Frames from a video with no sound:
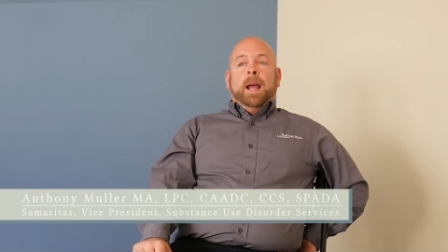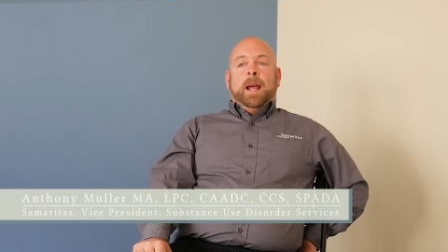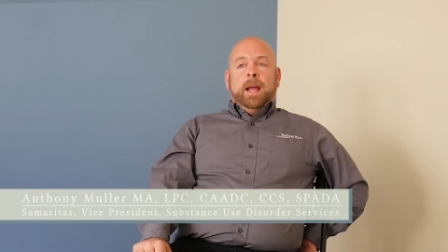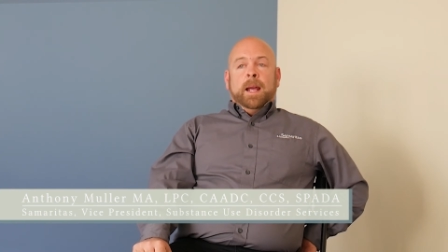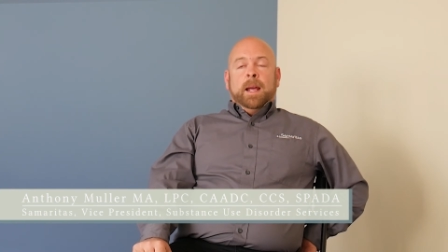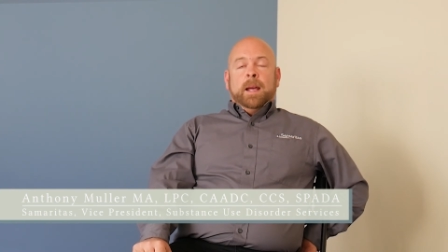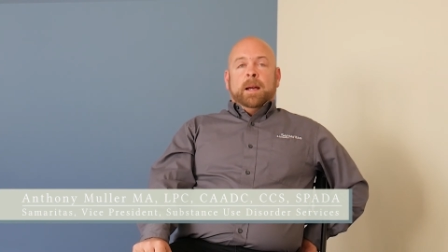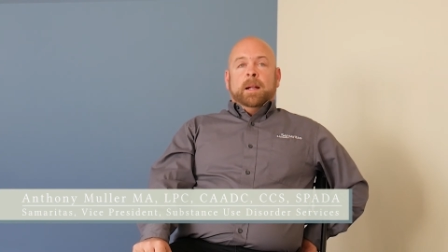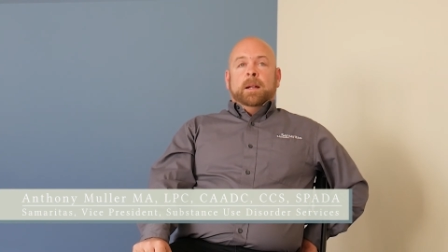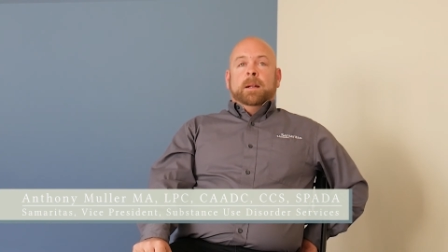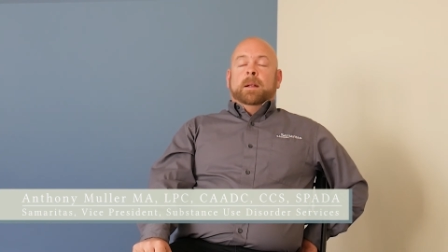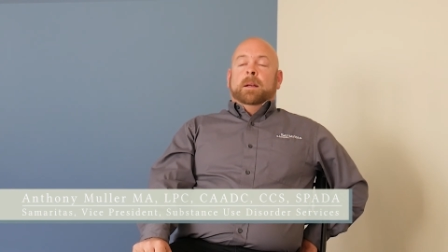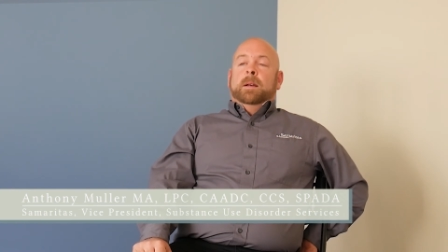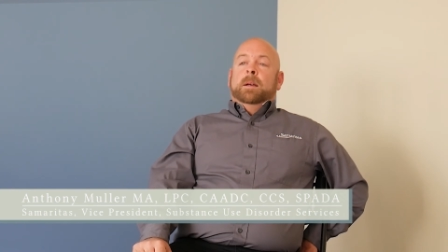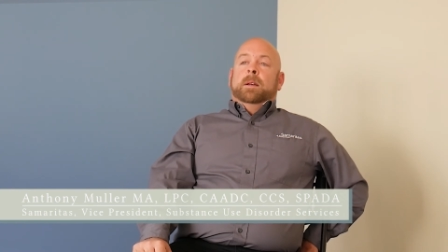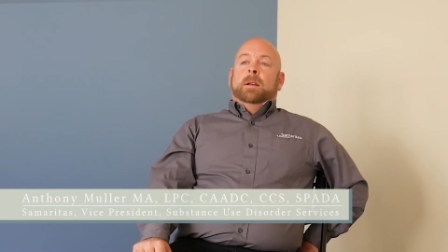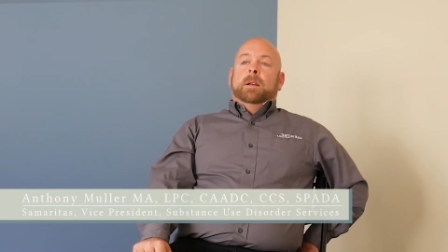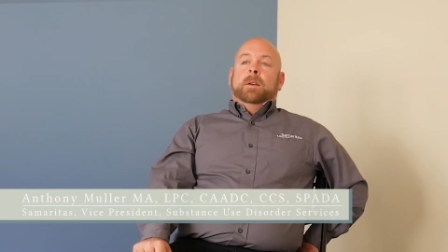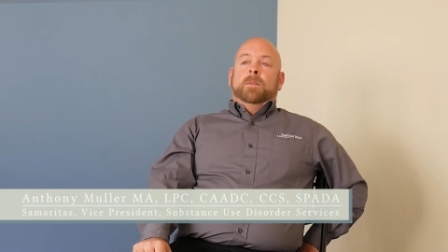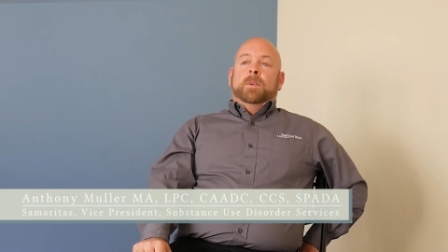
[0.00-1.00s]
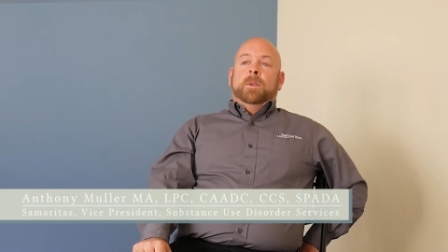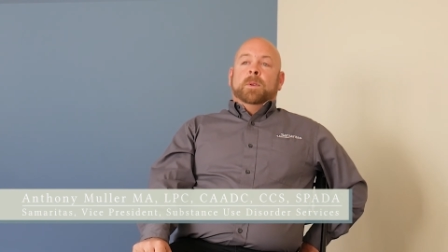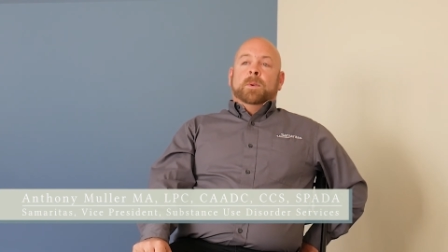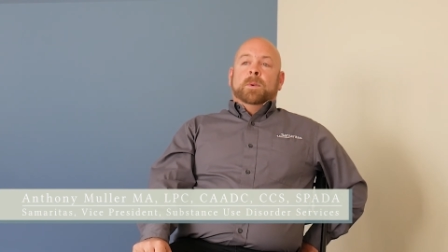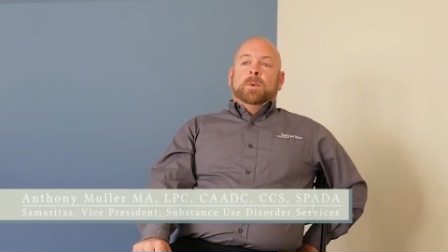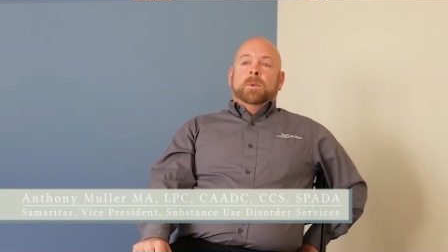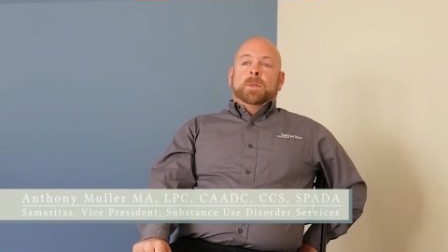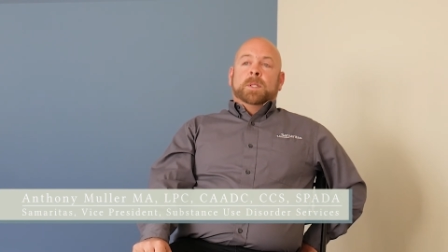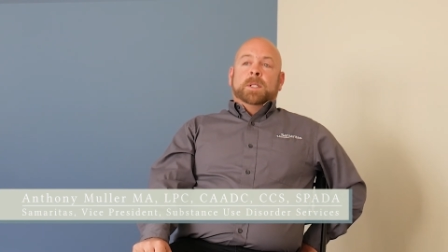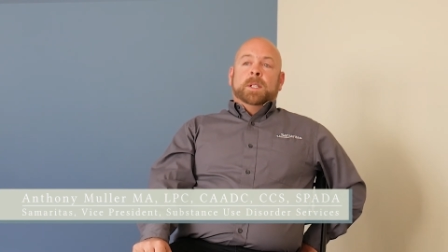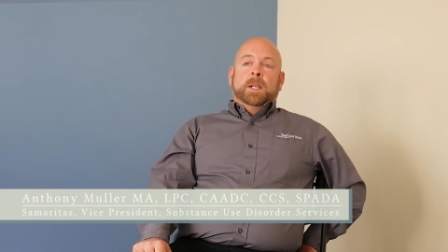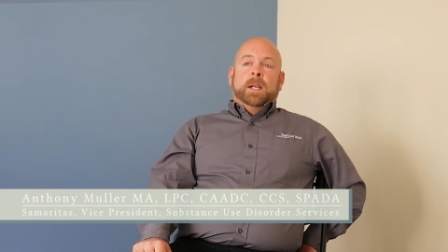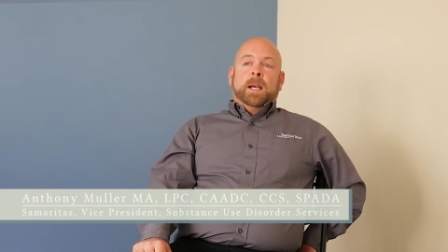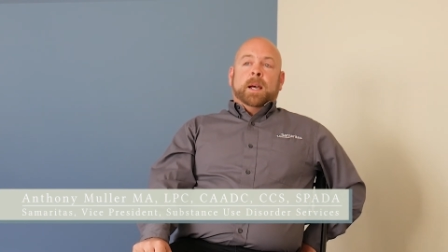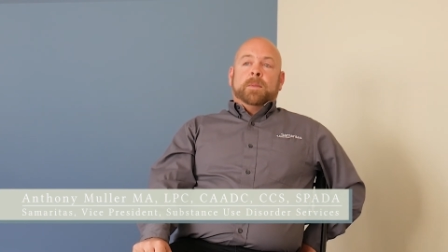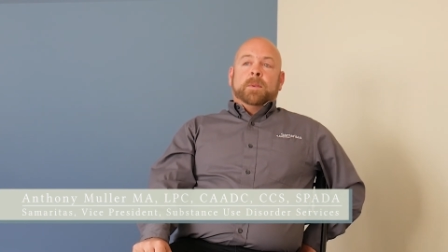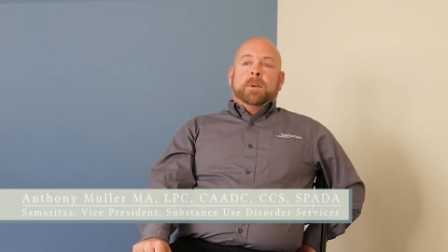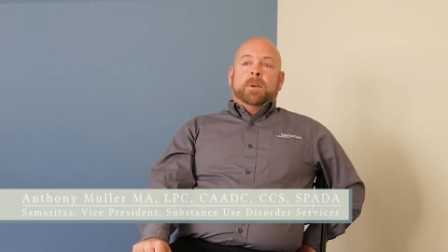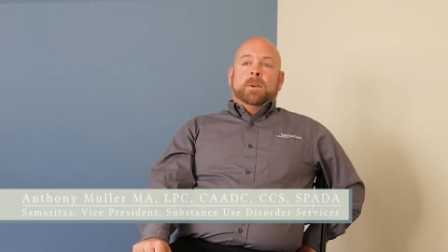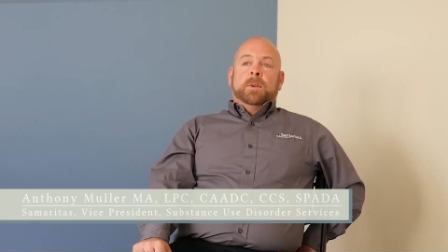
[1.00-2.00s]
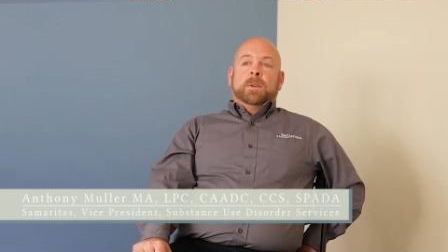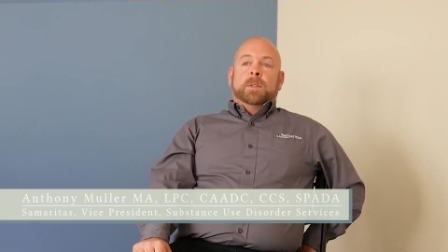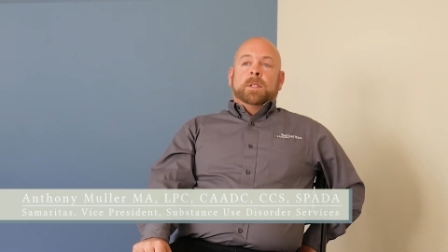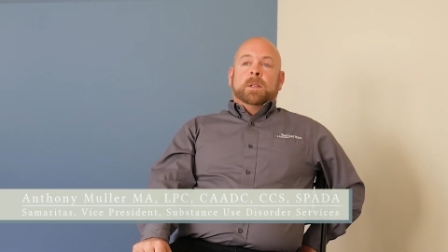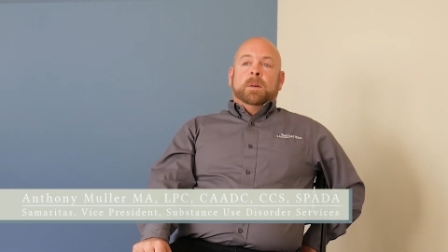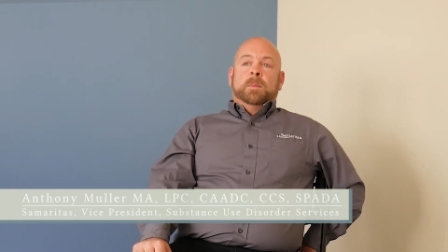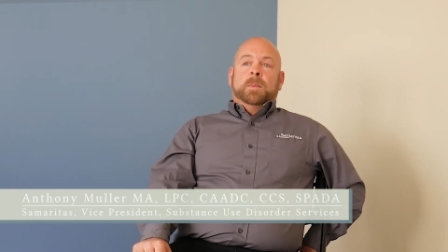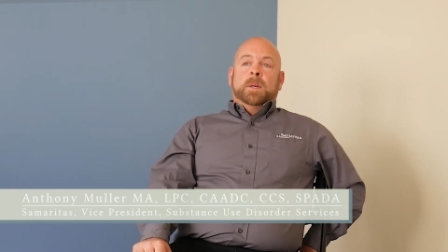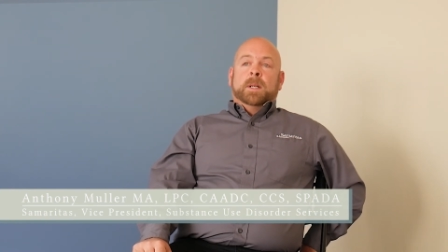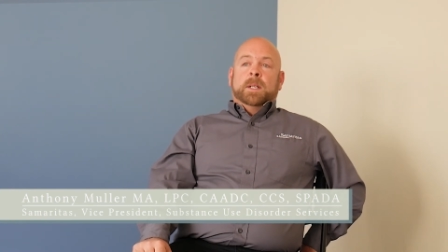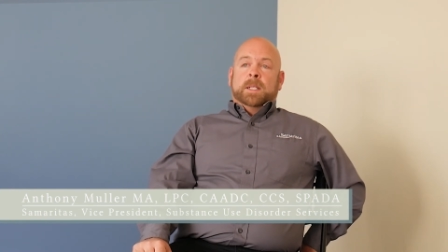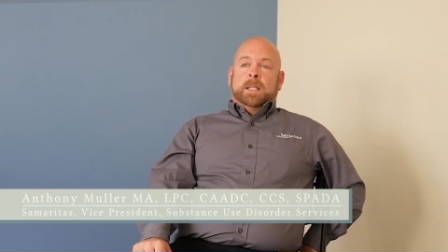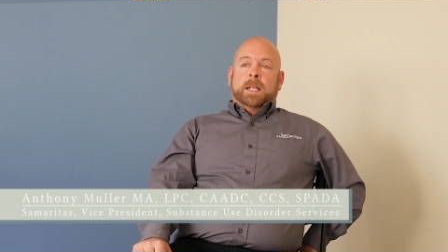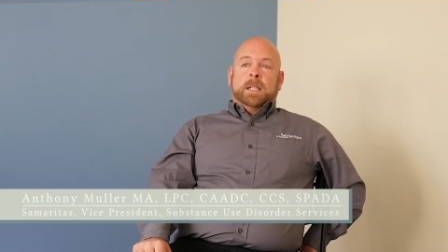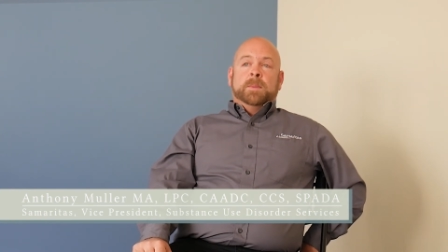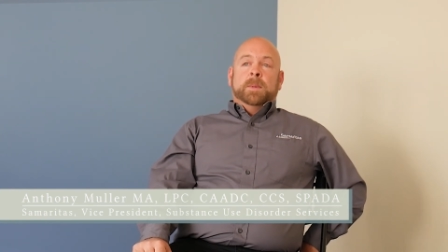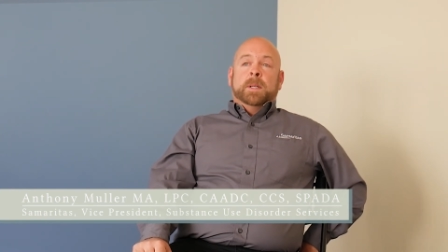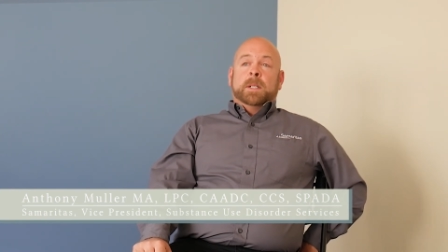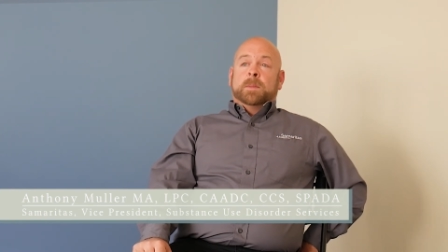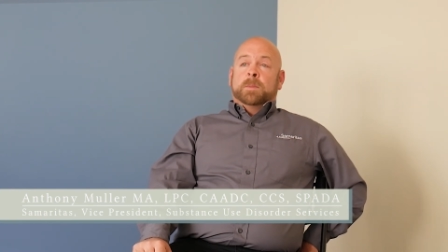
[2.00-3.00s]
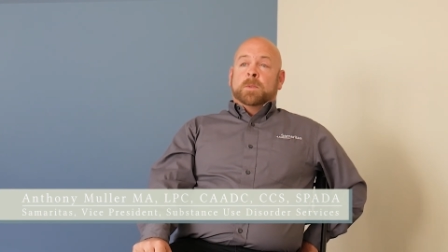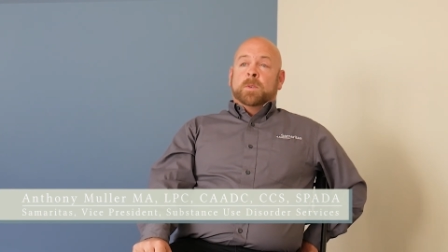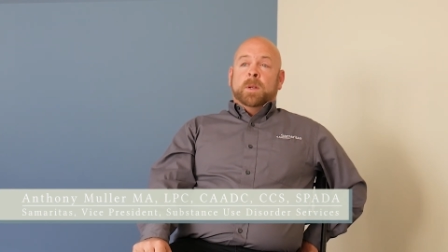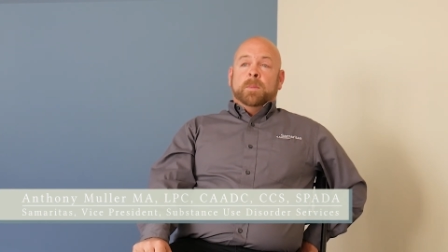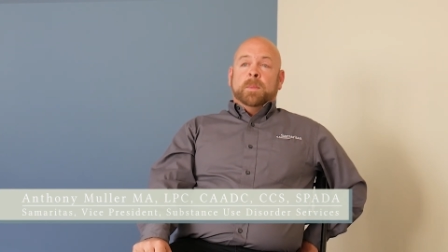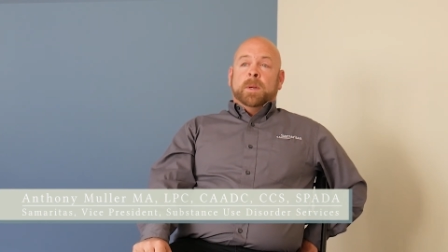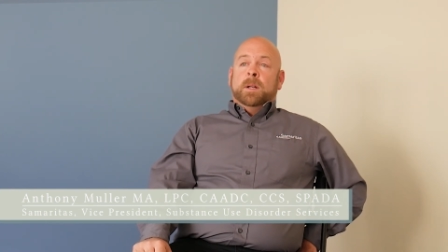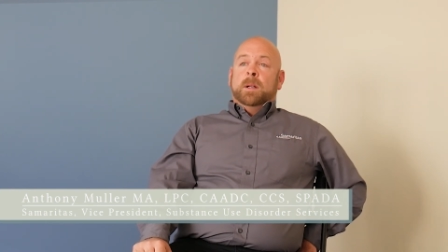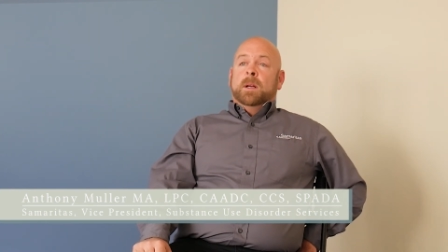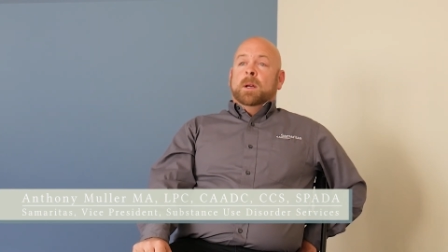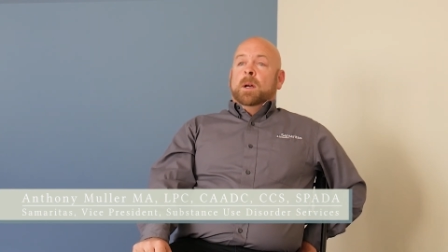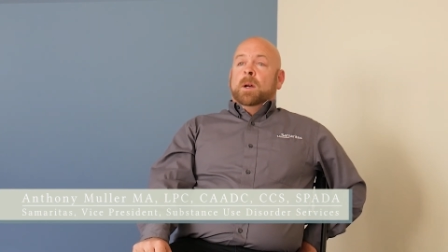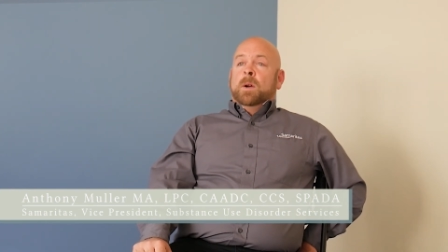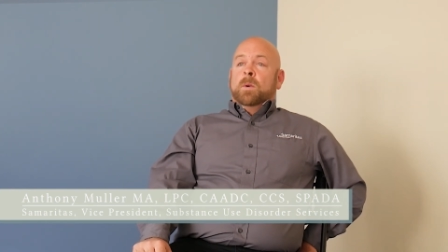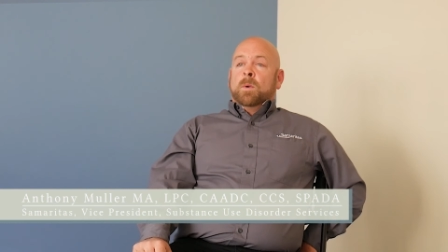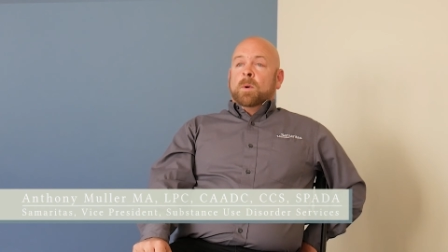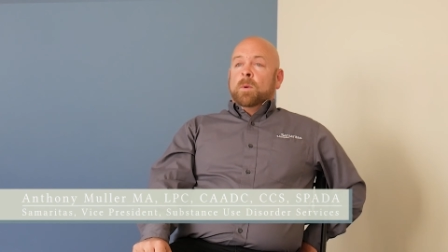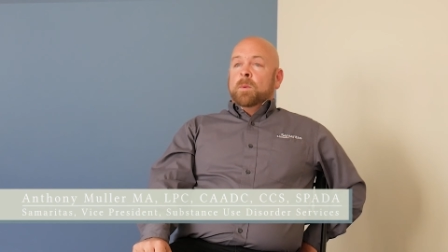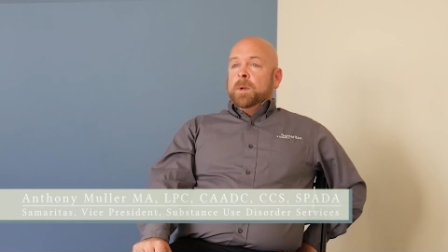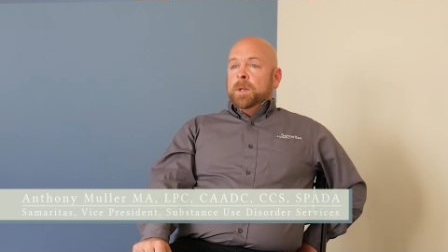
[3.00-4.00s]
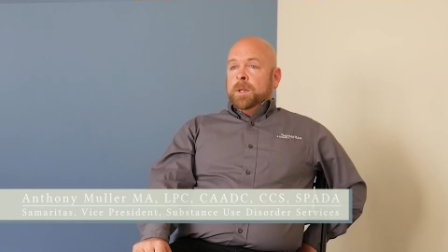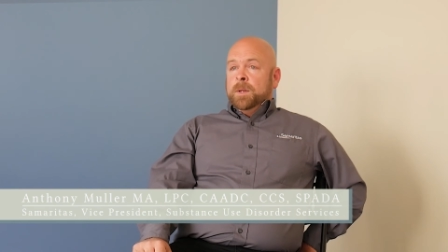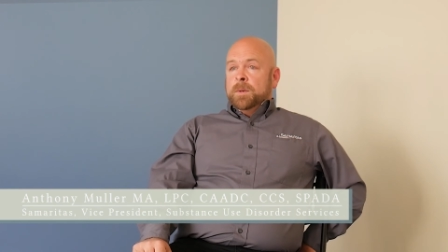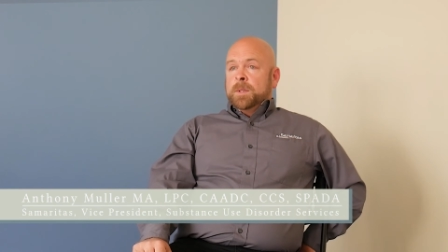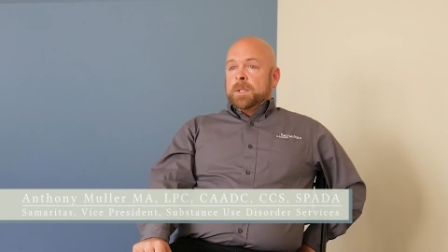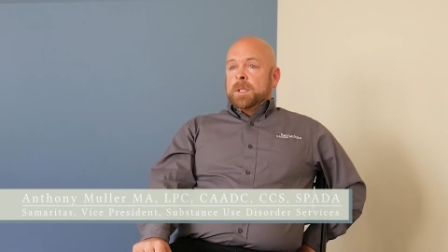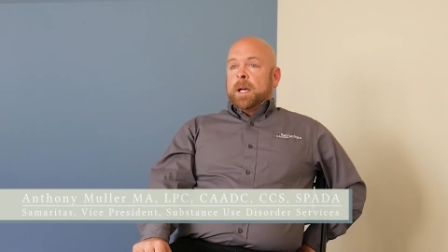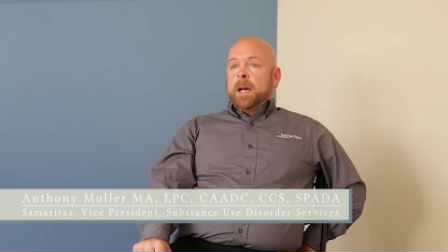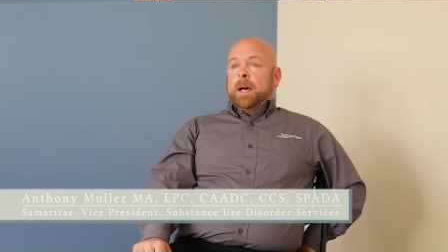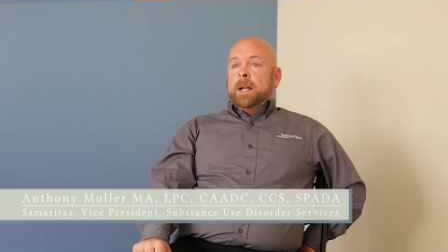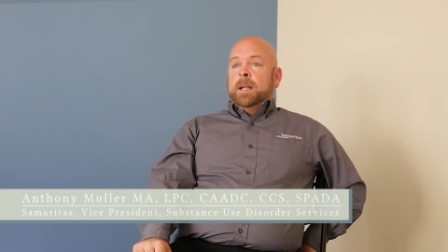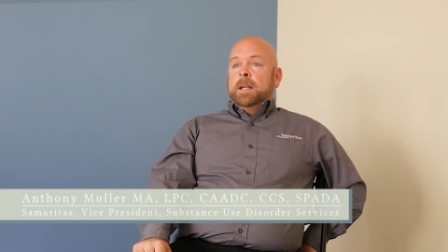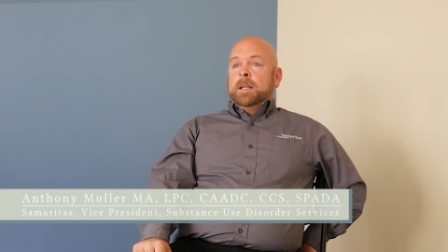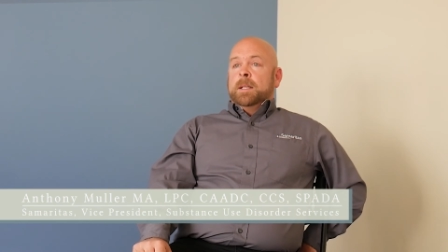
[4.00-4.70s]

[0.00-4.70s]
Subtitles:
and if you seek after some assessment, some treatment, we'll reduce that.